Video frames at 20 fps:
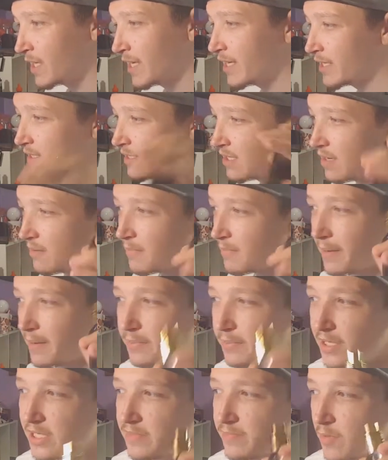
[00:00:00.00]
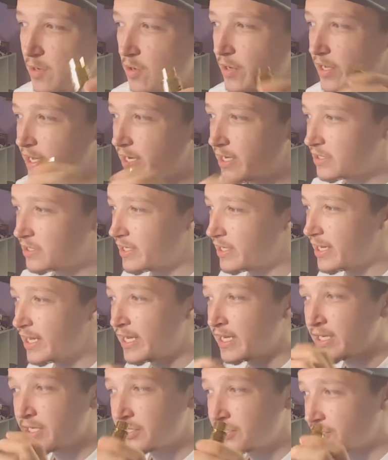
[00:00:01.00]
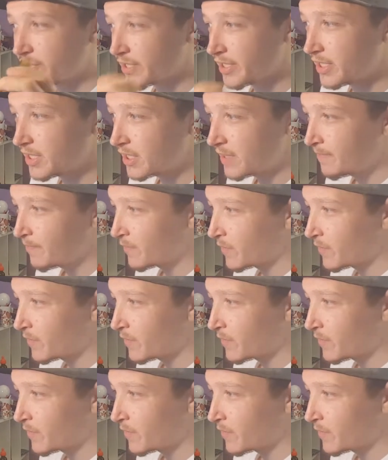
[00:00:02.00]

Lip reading: It's done by Beast Mode Industries.